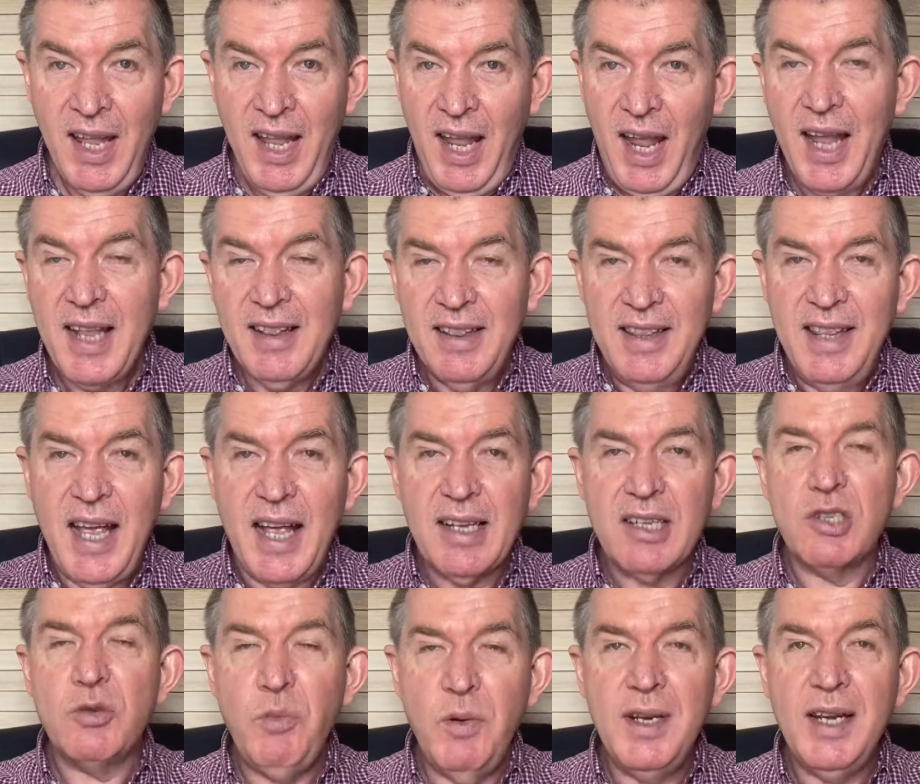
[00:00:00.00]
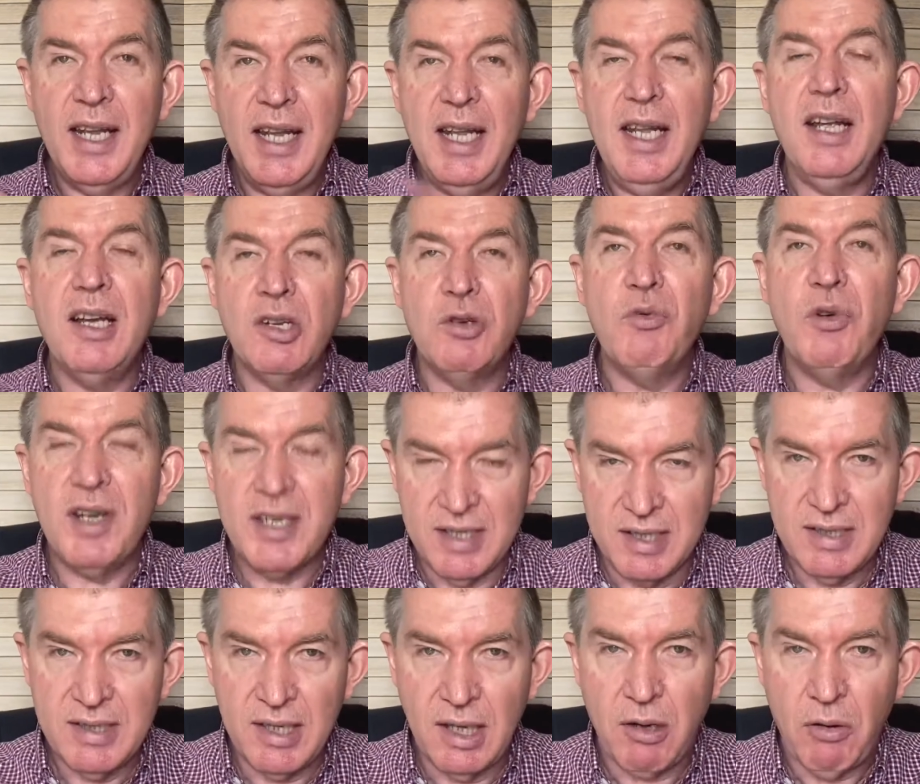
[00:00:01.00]
And that's when he
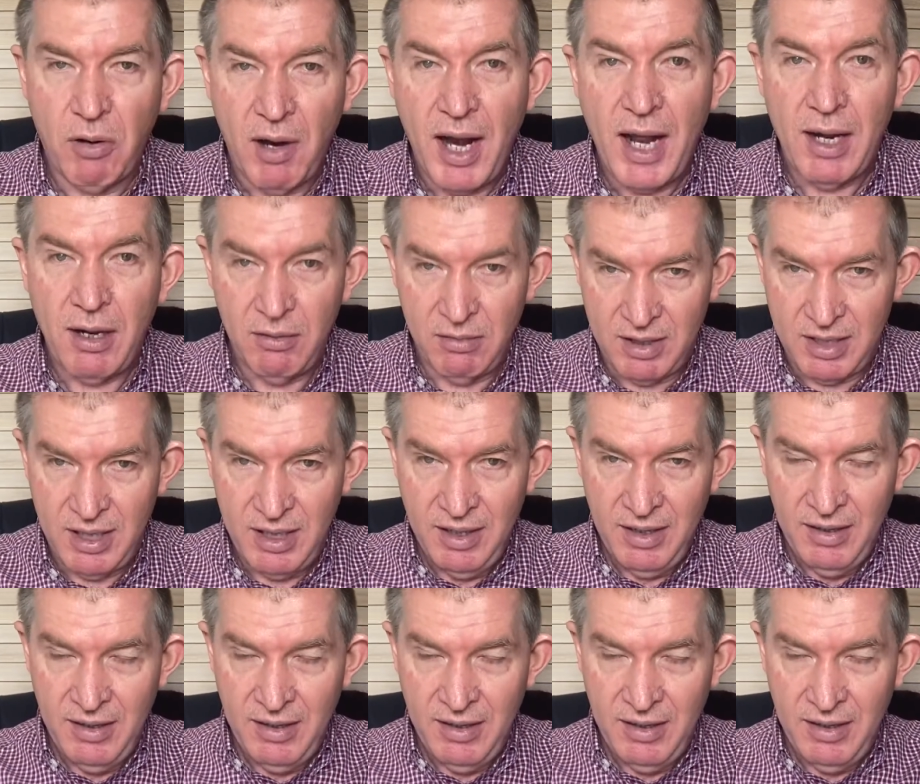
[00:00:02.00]
addresses the crowd.